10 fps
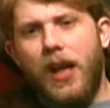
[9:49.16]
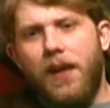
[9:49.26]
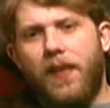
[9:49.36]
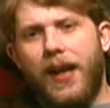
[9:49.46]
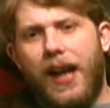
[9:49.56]

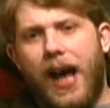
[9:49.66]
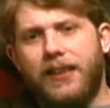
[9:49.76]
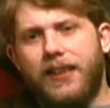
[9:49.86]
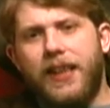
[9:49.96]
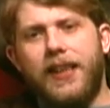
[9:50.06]
they had
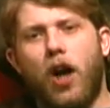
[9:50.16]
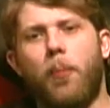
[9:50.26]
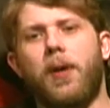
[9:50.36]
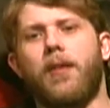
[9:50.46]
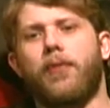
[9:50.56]
asked
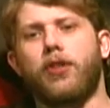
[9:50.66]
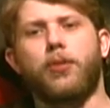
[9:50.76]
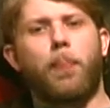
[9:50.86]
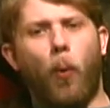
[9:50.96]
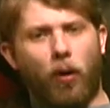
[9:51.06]
Ethiopia for
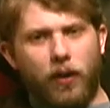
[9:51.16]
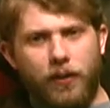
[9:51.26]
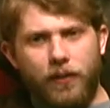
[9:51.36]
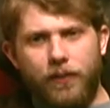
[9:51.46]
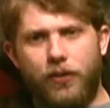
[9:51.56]

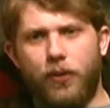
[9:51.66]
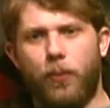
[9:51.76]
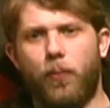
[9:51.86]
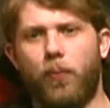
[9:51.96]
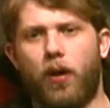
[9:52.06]
support
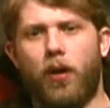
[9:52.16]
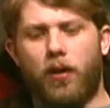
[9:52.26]
to